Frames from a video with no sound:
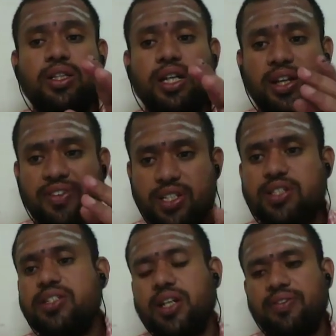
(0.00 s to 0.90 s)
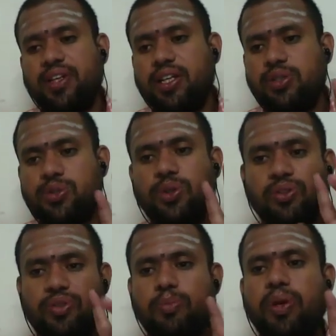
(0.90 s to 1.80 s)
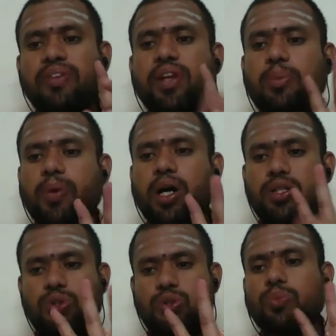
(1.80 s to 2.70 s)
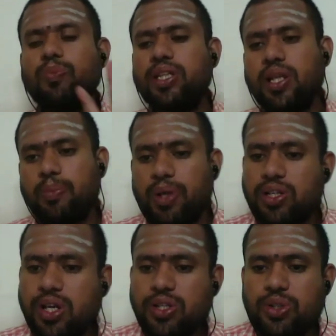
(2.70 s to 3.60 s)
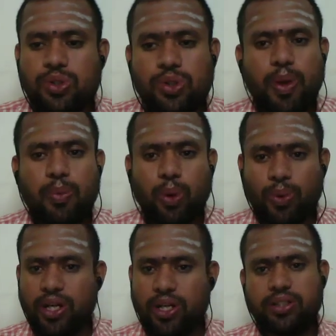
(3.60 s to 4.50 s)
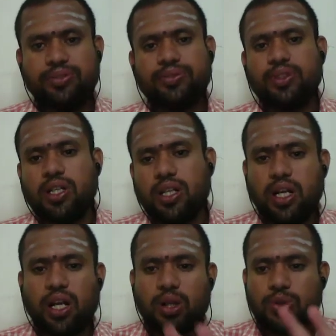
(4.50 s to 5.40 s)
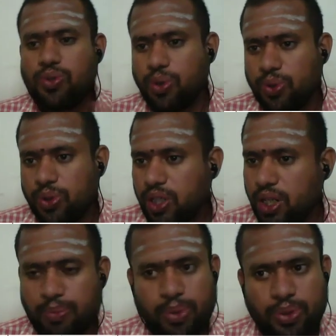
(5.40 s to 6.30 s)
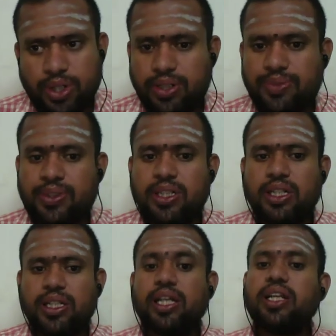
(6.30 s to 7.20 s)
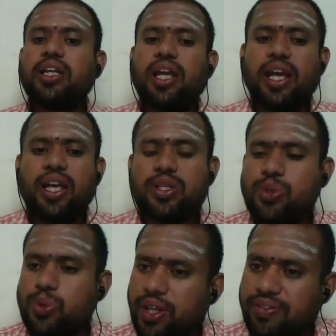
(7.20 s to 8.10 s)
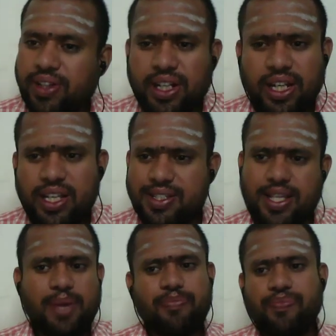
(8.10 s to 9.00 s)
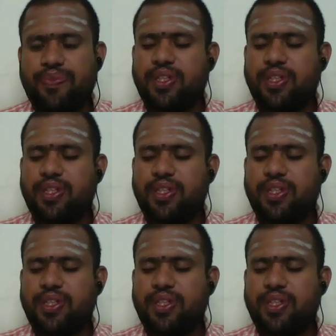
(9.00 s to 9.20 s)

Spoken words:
31st January. So February, March, 2-month depreciation should be provided. That also computed. Then AS2 inventory, same